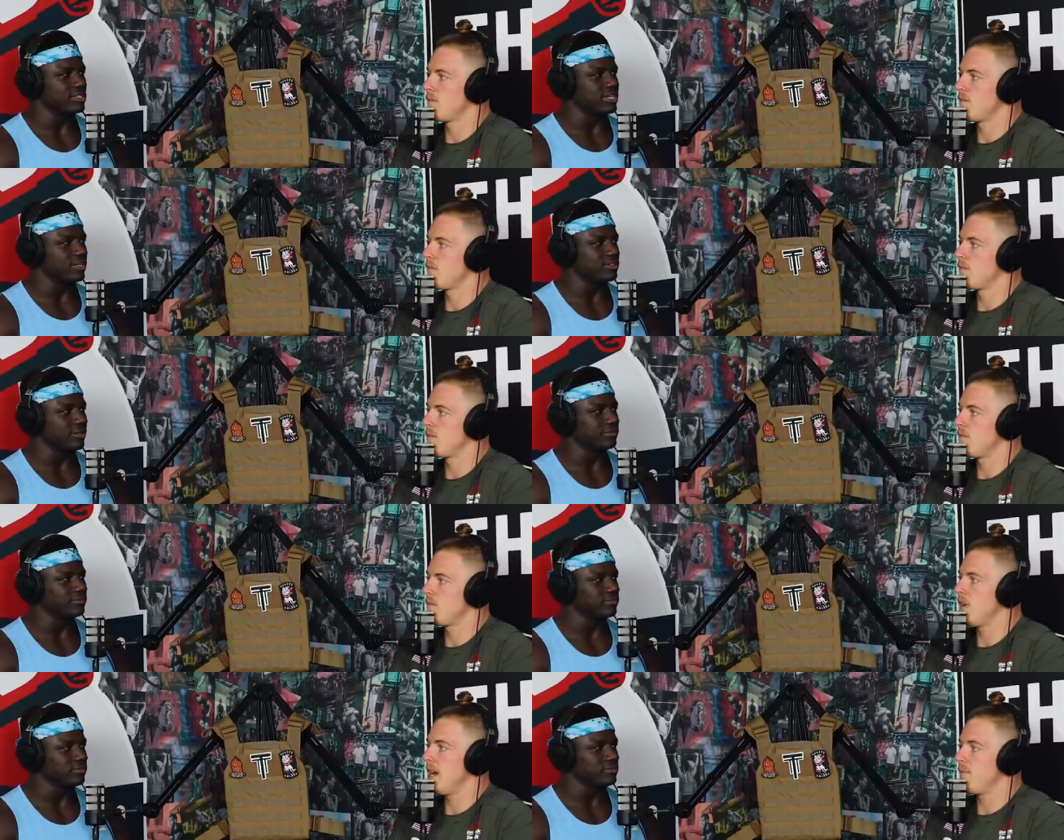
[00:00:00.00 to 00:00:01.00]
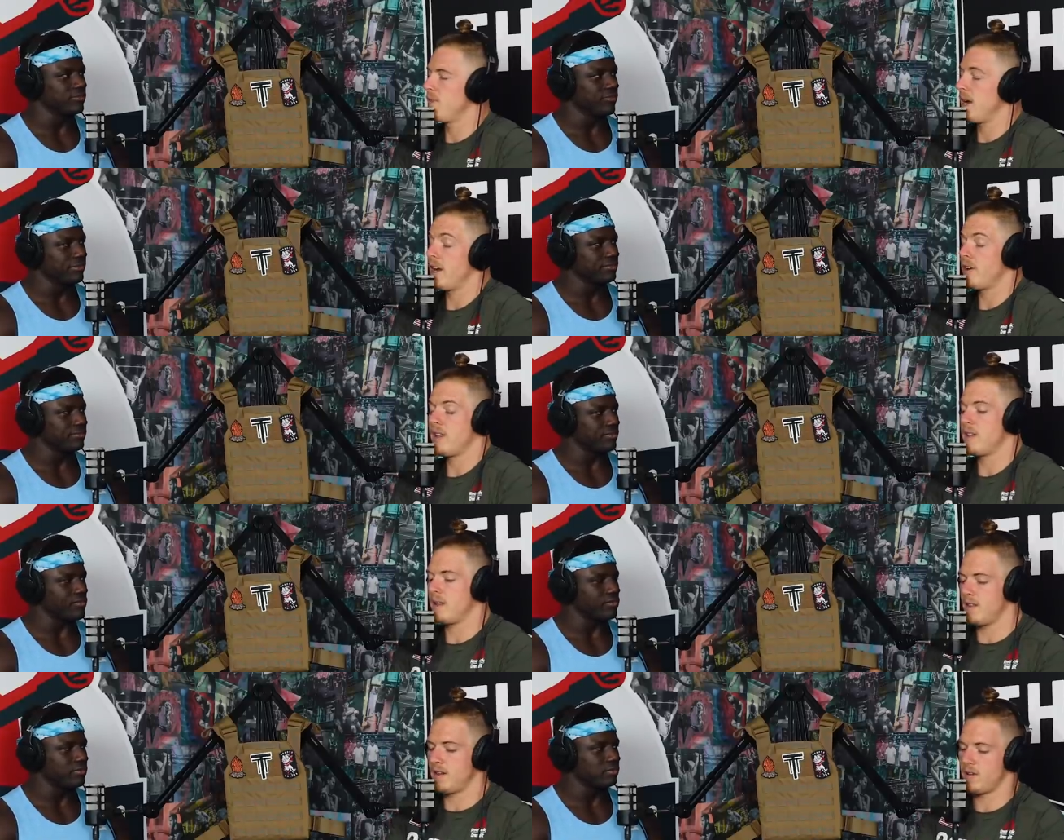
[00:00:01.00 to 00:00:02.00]
Speaker 1: Think Tank. So
Speaker 2: yeah, I agree that
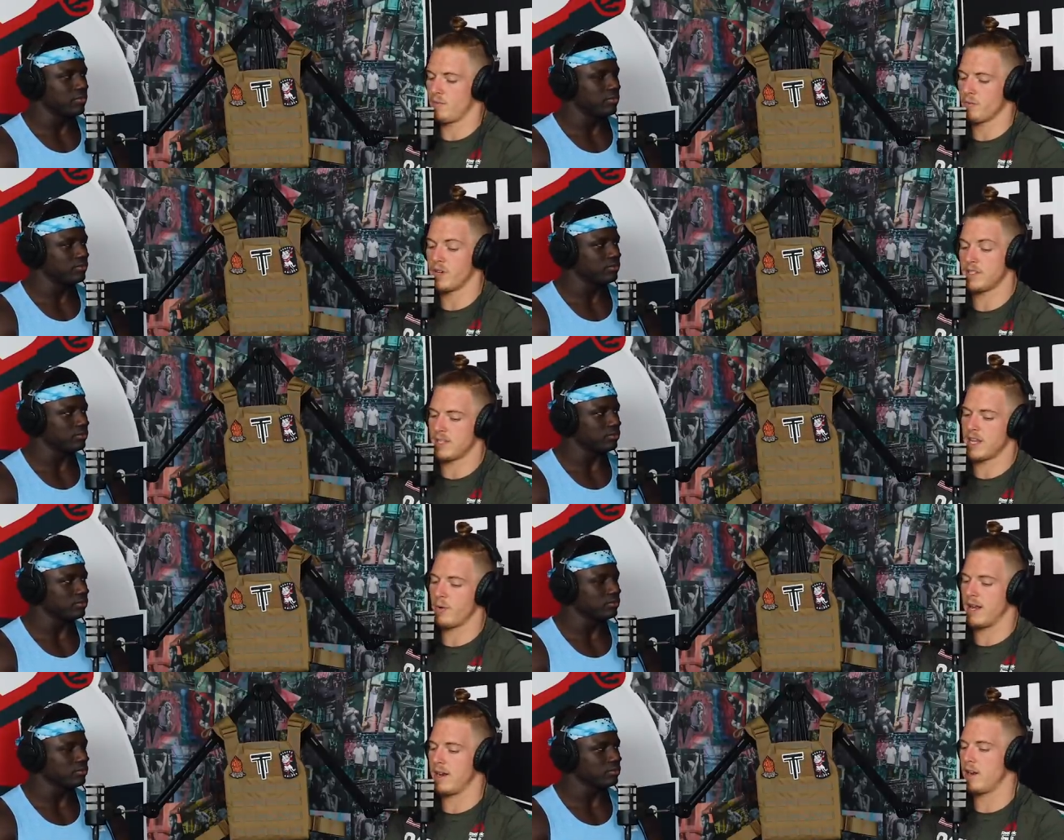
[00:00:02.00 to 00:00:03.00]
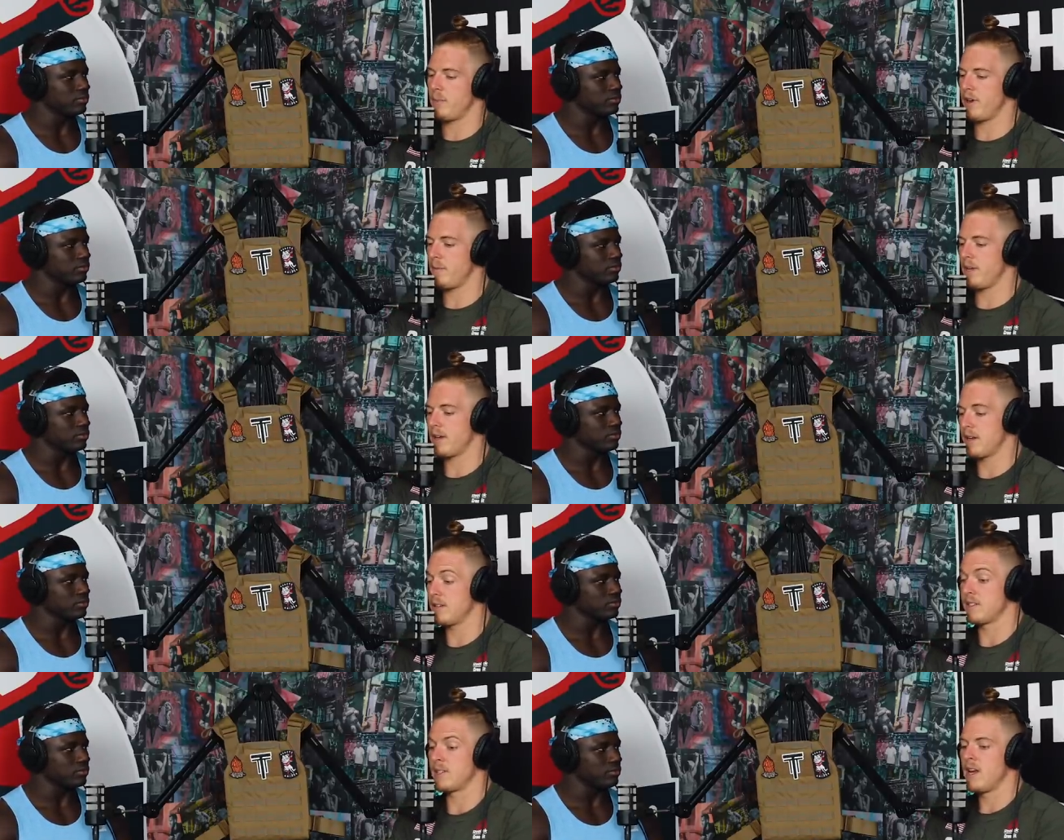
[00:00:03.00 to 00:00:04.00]
uh, the reason that we ended up here,
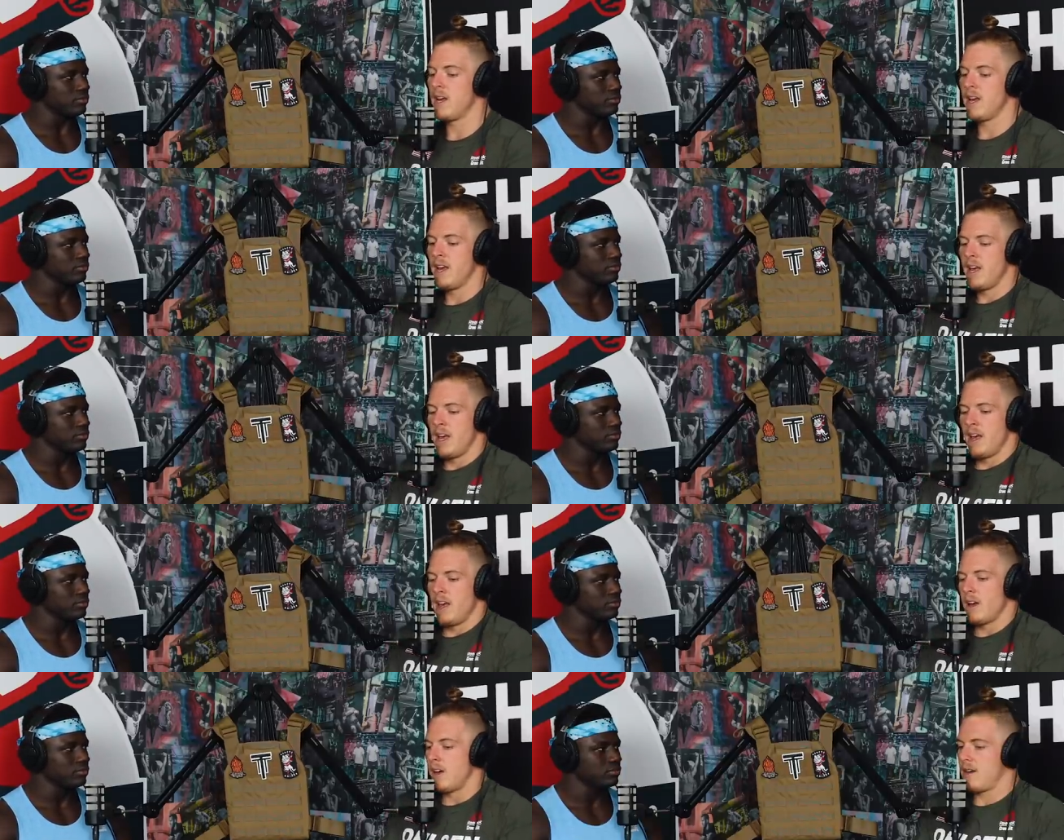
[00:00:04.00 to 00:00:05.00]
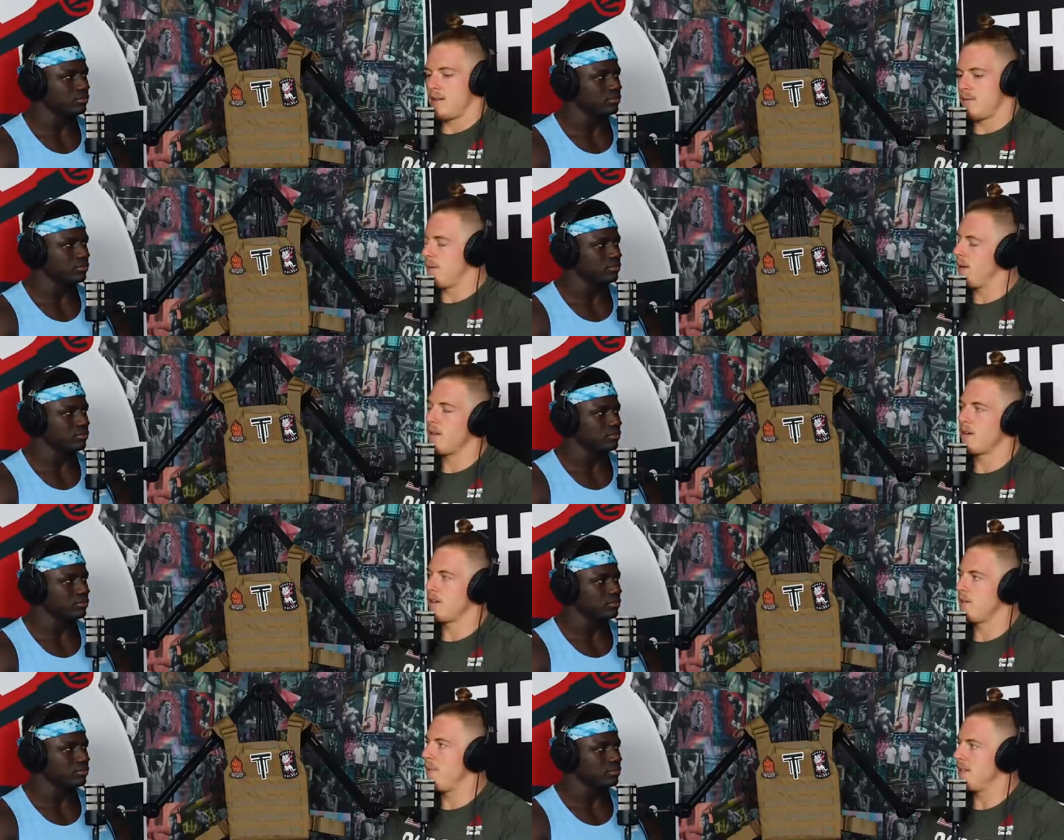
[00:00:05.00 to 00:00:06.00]
because uh, how long
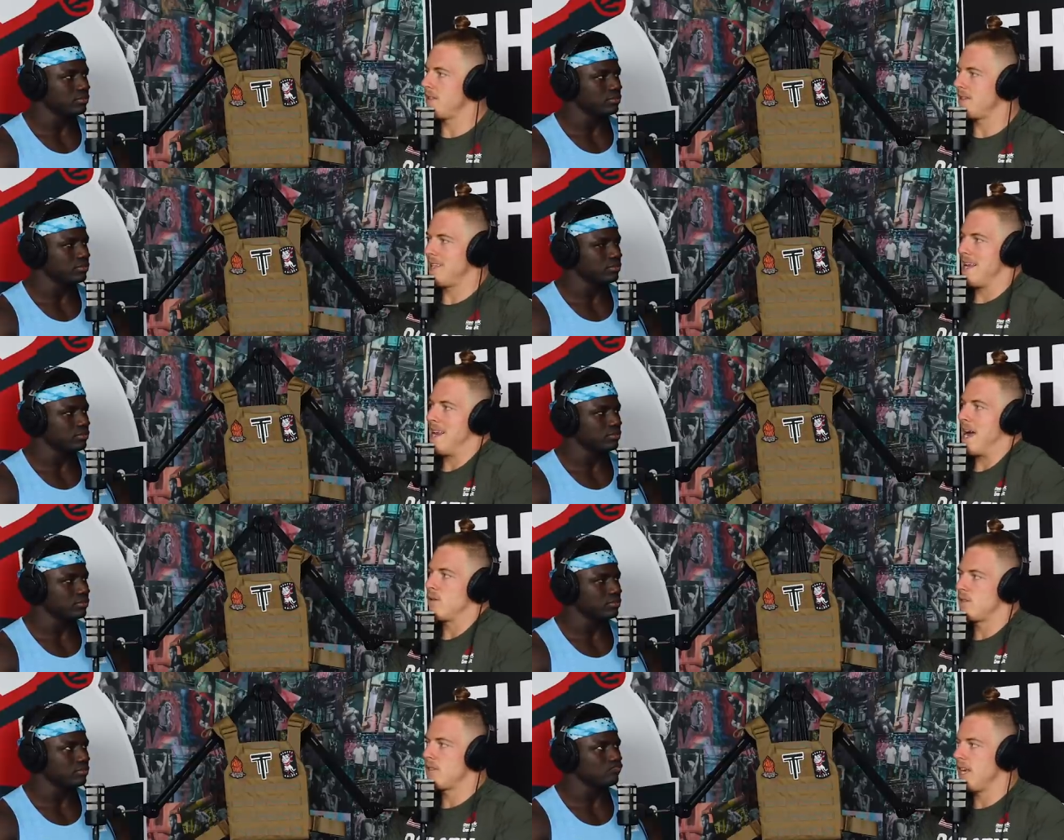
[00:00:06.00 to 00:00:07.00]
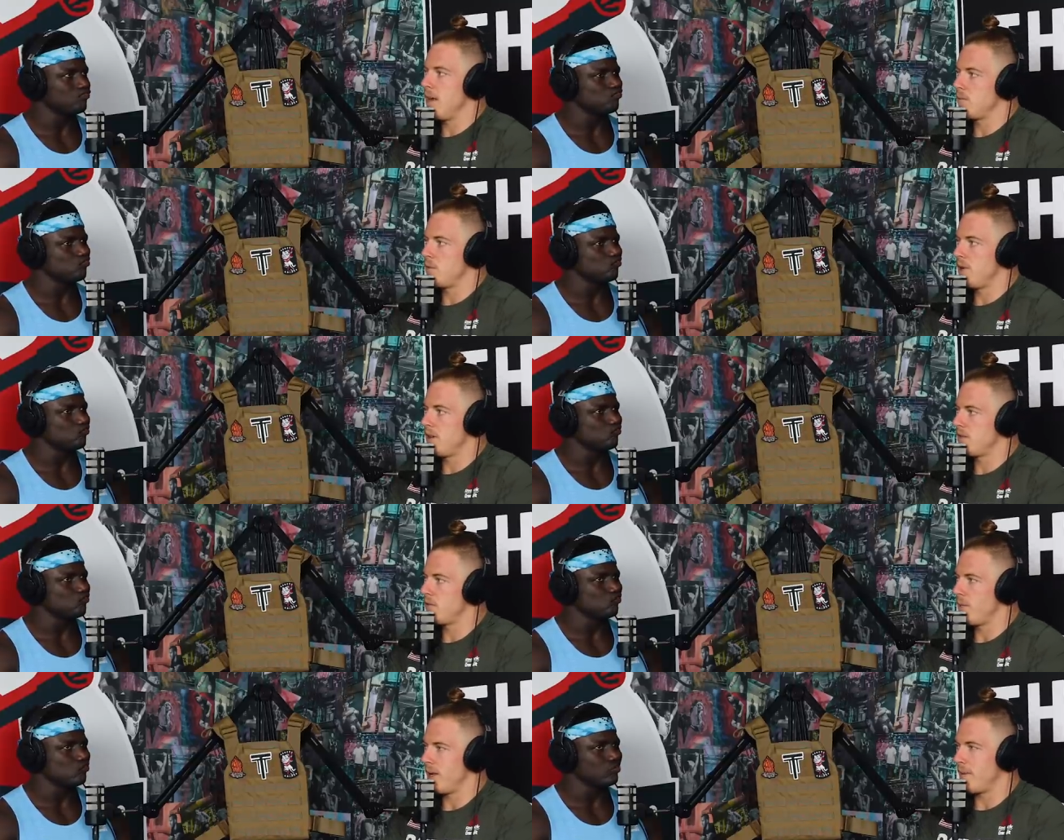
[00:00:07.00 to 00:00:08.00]
has it been since they announced the games would be in this
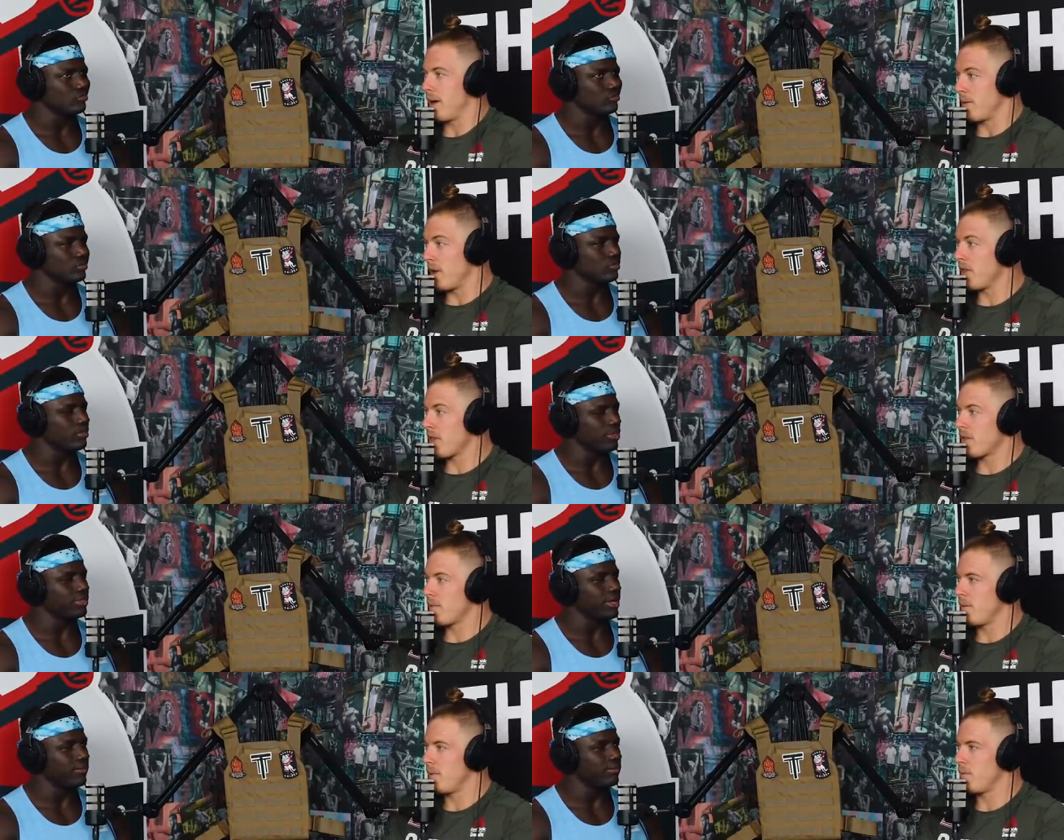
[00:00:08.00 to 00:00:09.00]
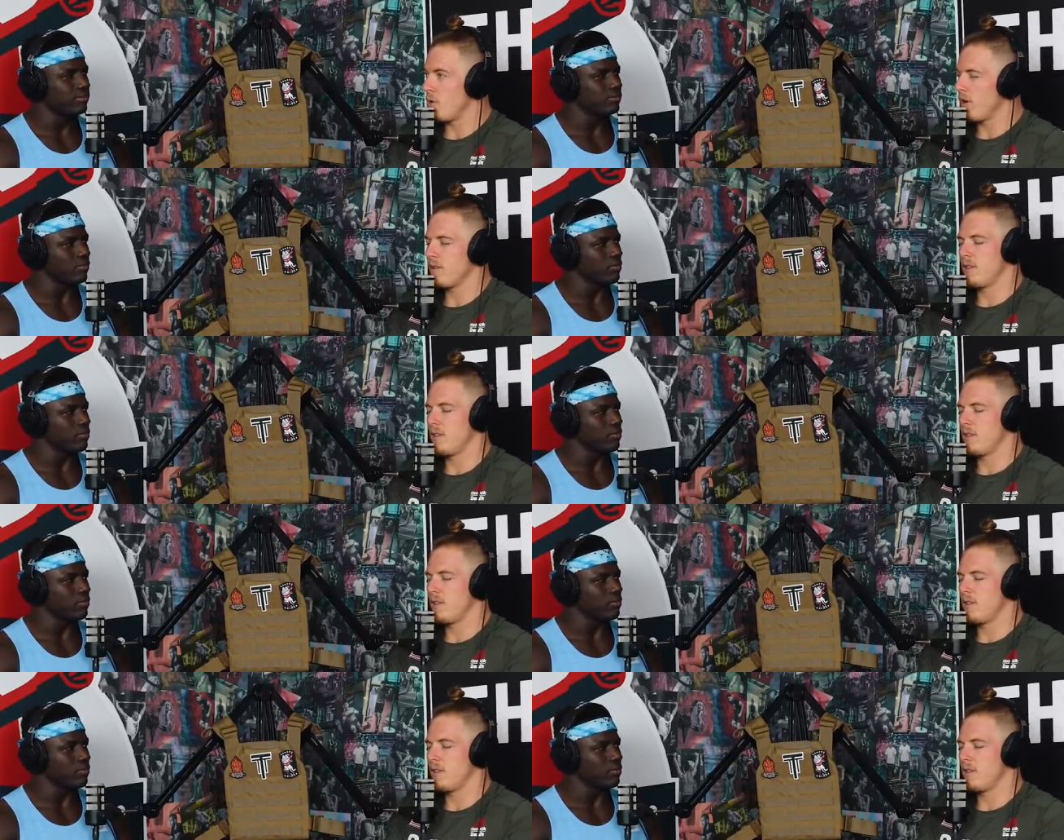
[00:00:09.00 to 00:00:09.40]
format? About a month, month. Maybe more.